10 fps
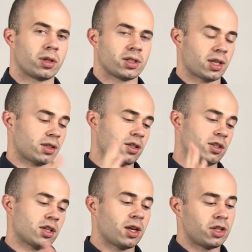is actually a
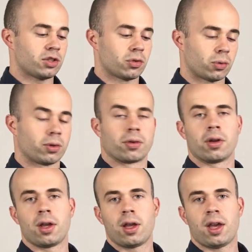Chinese sword
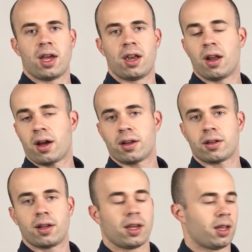and
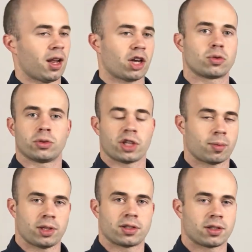not an actual
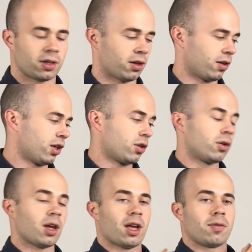Japanese katana. It
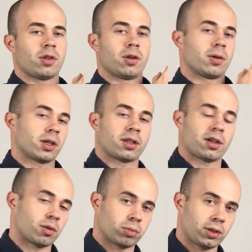could have, a
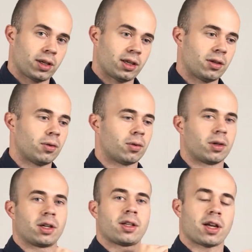katana blade or
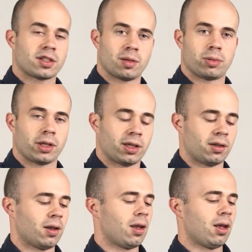a tachi
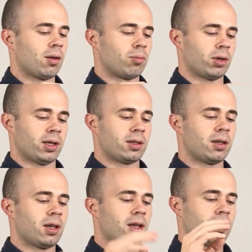blade, but
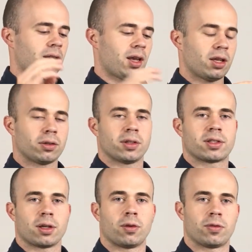the handle
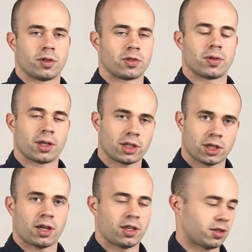itself is very
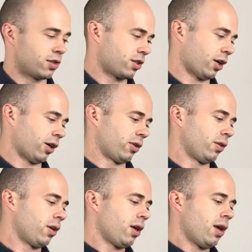Chinese in
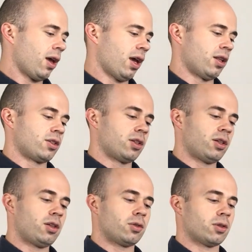style. And this
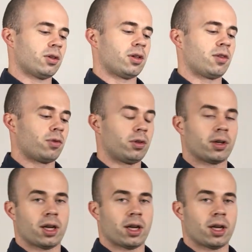continues on if we look